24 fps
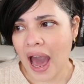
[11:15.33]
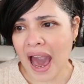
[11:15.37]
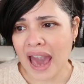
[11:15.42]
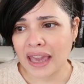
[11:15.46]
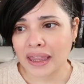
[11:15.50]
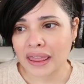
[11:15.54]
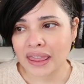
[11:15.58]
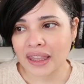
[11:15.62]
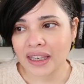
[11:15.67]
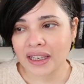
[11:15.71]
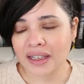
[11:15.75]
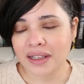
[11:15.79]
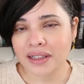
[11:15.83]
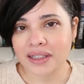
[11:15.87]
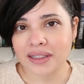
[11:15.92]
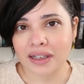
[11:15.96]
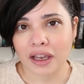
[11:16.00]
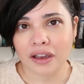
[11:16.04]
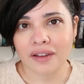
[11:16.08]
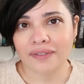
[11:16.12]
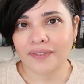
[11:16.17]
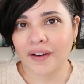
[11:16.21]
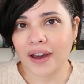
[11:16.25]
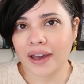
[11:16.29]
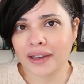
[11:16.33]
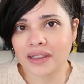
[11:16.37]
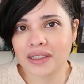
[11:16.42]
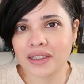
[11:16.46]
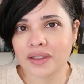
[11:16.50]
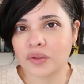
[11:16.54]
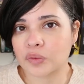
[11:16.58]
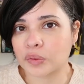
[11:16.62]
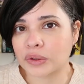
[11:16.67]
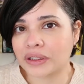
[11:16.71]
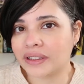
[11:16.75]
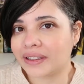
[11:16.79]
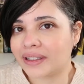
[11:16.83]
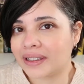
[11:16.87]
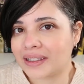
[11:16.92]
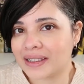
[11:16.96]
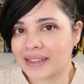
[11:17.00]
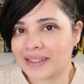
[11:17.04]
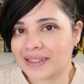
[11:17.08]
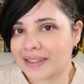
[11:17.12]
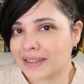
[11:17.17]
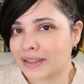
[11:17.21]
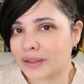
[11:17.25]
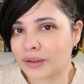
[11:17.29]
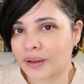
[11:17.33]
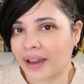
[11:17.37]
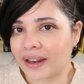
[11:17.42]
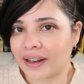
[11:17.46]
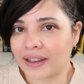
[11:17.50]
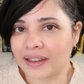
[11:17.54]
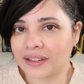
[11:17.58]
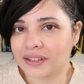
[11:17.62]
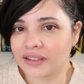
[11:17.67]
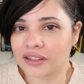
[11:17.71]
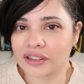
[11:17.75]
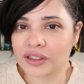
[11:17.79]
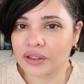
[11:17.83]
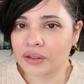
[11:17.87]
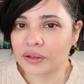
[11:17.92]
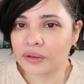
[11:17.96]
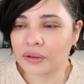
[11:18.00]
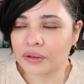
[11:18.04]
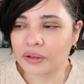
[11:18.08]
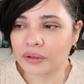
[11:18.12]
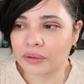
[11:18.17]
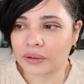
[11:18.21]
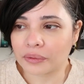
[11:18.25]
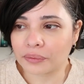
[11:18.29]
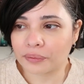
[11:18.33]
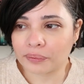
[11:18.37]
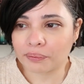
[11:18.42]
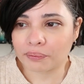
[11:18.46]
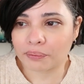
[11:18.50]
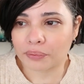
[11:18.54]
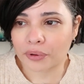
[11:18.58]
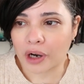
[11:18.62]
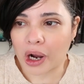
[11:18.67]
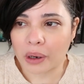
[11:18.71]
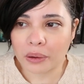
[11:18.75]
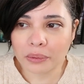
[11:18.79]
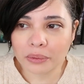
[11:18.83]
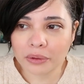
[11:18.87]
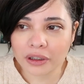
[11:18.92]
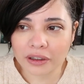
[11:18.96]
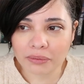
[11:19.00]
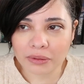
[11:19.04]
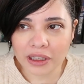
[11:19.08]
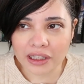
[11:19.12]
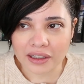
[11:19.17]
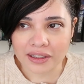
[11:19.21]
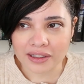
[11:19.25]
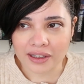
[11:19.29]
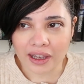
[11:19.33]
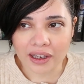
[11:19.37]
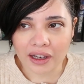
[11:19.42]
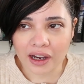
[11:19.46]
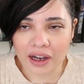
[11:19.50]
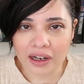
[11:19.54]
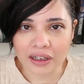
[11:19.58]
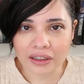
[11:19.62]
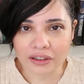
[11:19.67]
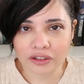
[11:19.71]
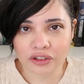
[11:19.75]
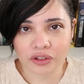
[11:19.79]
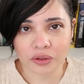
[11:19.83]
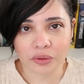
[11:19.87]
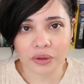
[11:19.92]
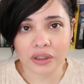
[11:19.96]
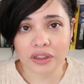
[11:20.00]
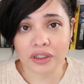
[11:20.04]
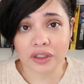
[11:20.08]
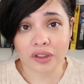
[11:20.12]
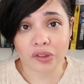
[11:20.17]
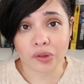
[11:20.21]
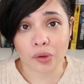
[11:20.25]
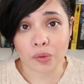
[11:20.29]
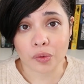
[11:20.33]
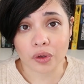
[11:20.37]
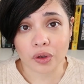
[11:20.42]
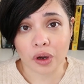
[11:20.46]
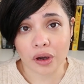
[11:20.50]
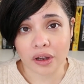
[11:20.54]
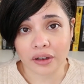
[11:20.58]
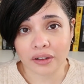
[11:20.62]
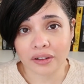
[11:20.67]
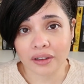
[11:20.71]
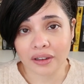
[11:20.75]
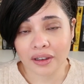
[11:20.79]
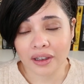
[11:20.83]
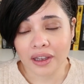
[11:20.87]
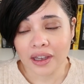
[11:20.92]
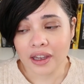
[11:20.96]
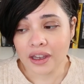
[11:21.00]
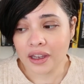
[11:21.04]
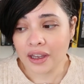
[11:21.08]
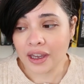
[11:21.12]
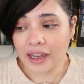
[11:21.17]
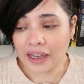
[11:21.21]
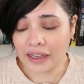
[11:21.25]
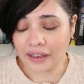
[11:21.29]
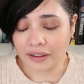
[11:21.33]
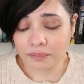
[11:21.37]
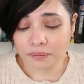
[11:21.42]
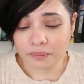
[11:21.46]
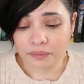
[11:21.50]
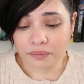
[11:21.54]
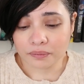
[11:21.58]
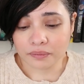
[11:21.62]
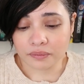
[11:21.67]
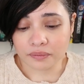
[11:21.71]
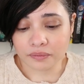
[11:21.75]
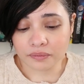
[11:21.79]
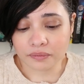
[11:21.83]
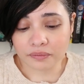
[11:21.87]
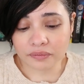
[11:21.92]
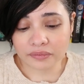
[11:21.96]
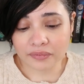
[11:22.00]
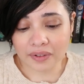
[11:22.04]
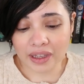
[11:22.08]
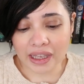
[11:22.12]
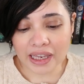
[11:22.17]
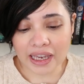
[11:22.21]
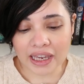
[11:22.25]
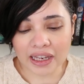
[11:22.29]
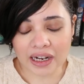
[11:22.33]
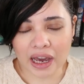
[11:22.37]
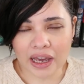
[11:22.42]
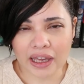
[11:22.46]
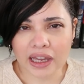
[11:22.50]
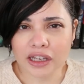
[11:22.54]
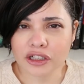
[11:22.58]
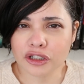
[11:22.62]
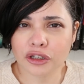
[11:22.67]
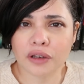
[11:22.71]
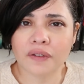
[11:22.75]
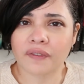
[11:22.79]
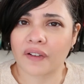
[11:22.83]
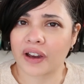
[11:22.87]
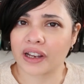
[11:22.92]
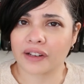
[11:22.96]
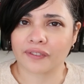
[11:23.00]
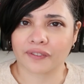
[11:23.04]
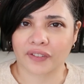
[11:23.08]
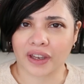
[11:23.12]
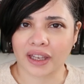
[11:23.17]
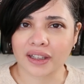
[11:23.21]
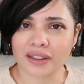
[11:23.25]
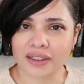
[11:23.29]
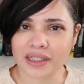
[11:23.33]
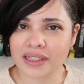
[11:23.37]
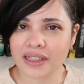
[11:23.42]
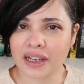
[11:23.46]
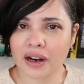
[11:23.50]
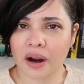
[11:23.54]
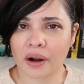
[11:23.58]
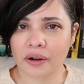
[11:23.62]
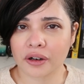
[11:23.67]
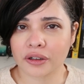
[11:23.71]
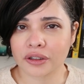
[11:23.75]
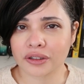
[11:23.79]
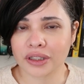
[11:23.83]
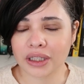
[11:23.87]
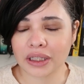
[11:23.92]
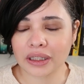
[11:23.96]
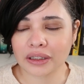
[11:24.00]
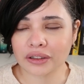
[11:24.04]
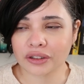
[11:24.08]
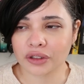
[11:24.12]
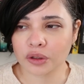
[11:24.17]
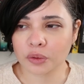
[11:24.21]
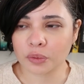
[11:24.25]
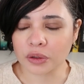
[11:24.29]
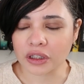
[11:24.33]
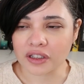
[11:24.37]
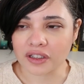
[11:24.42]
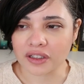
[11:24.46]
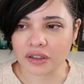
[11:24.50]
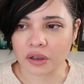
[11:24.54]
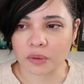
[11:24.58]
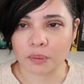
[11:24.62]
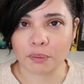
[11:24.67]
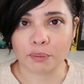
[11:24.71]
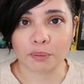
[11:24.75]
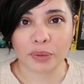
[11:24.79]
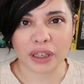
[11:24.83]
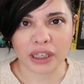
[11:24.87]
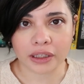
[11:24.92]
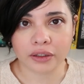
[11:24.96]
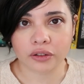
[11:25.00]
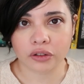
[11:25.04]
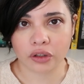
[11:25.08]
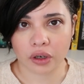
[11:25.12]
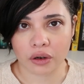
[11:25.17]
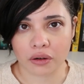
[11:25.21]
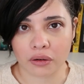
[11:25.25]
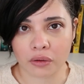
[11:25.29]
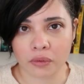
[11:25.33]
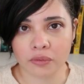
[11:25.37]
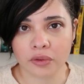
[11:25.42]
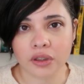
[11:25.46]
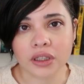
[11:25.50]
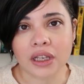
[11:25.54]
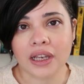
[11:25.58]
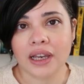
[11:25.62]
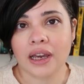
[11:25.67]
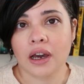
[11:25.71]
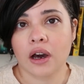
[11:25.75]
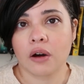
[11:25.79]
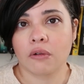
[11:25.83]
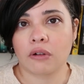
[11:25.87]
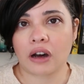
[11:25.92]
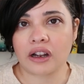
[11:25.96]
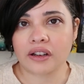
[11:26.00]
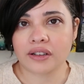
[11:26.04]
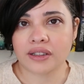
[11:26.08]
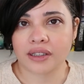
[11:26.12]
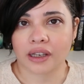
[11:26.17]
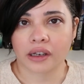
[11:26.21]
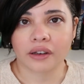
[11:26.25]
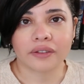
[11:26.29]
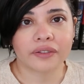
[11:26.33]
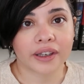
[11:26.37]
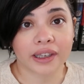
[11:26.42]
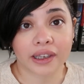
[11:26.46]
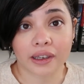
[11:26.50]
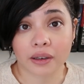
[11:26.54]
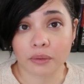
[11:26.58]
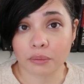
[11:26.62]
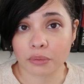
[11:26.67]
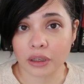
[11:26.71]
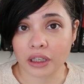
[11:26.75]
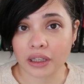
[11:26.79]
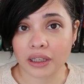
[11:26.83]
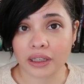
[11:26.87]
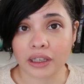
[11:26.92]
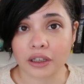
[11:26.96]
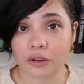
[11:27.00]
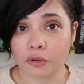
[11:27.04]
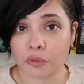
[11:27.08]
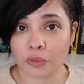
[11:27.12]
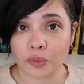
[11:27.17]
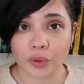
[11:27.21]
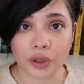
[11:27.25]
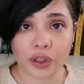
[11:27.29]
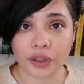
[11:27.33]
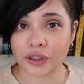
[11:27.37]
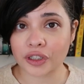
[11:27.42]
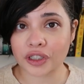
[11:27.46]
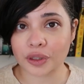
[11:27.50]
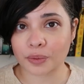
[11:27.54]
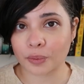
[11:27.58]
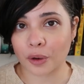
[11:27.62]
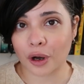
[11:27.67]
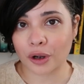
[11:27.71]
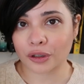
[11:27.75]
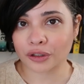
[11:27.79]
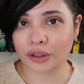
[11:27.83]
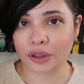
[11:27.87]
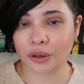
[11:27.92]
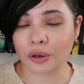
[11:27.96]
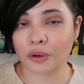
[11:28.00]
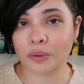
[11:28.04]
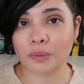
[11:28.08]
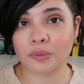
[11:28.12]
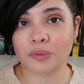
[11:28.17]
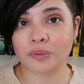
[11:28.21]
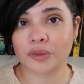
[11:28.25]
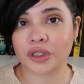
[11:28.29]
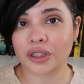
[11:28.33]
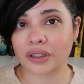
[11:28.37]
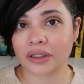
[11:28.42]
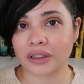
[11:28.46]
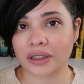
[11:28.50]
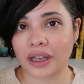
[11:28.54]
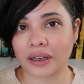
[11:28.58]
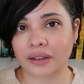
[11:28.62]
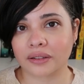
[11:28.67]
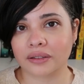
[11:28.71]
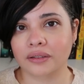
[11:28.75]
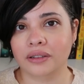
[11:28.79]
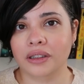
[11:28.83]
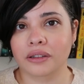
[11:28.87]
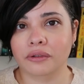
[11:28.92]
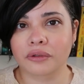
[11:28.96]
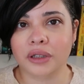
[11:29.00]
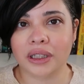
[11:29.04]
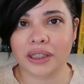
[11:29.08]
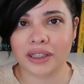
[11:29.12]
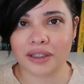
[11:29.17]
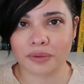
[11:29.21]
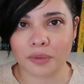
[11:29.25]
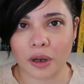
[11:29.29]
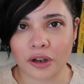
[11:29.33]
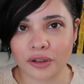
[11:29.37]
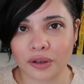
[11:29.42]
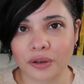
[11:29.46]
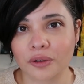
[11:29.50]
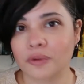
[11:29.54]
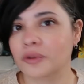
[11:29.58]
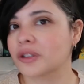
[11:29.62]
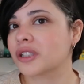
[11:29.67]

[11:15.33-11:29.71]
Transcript: I think sci-fi is really easy to get into, probably because I got into it so young. And I actually find fantasy harder to get into because they're big tomes, while sci-fi can be like really small tomes, like really small